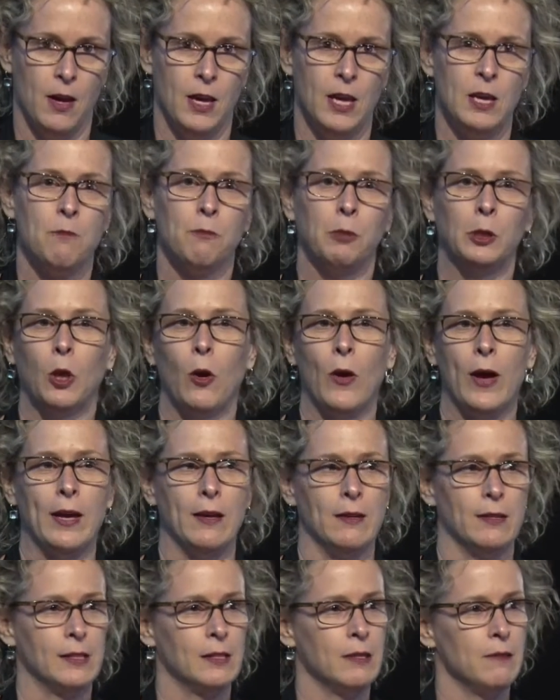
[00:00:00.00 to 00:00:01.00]

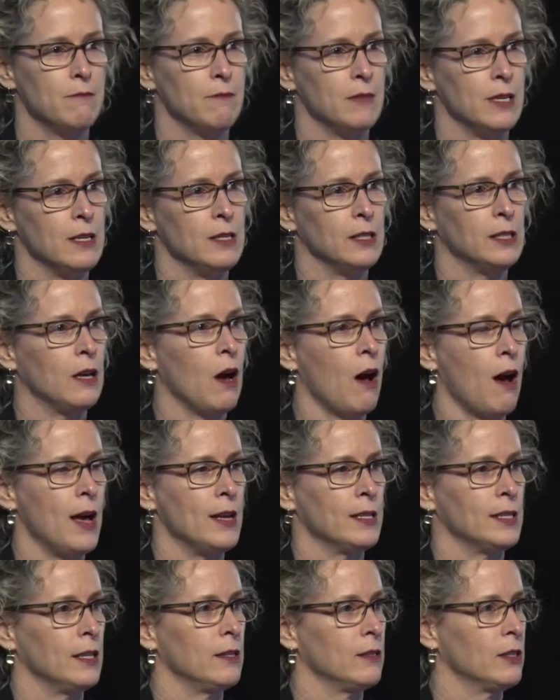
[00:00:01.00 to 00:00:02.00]
Employers. These
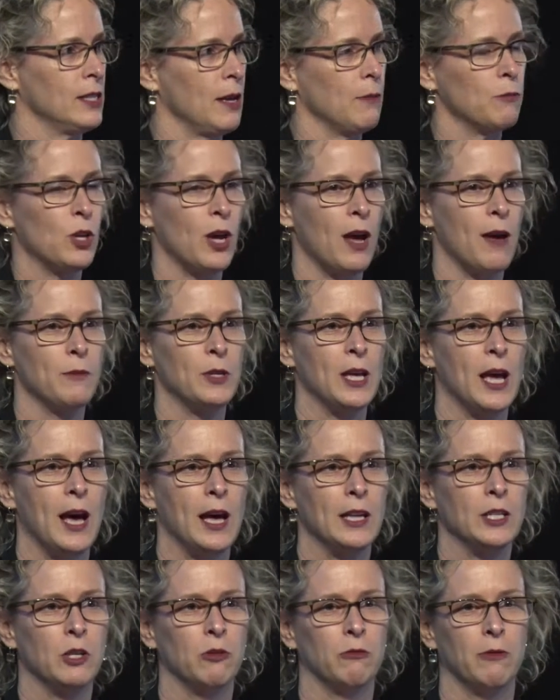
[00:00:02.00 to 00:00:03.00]
guys are sometimes
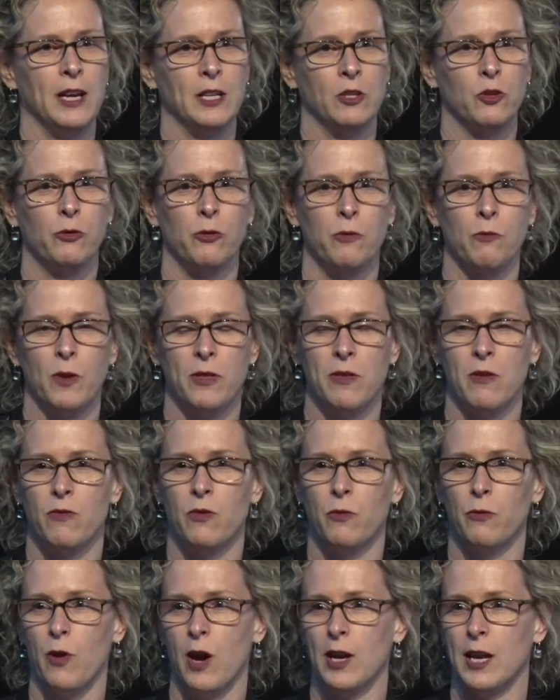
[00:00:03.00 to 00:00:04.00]
hard to reach from within
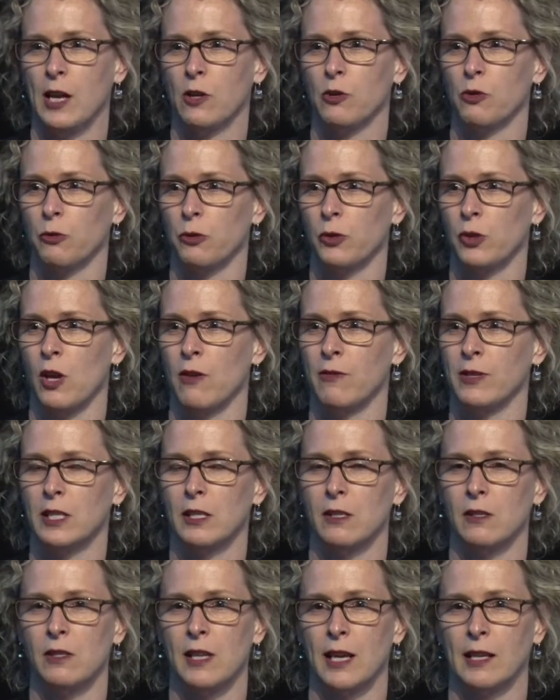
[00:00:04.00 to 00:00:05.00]
the financial
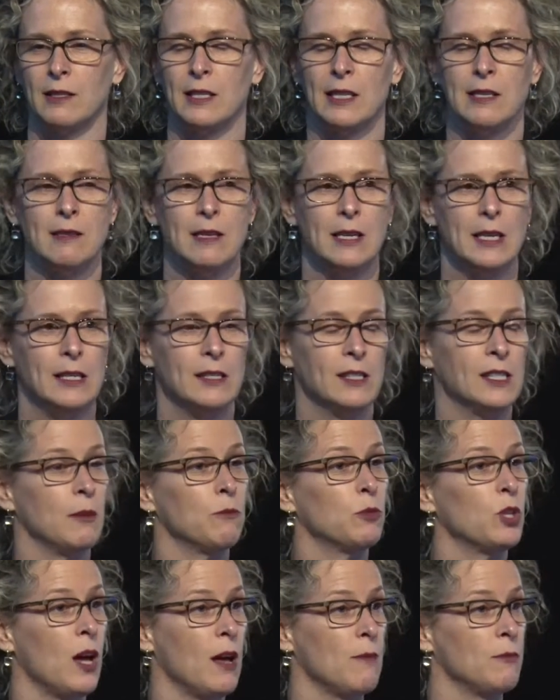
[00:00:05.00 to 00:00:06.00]
services sector.
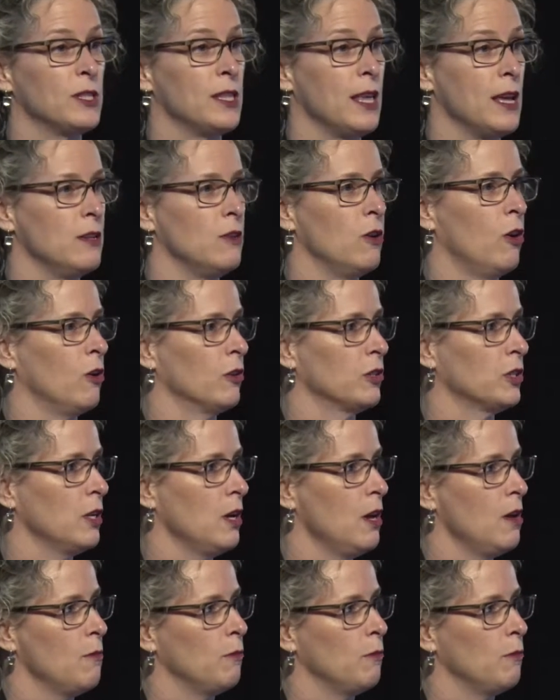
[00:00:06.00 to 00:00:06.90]
Sometimes they're not.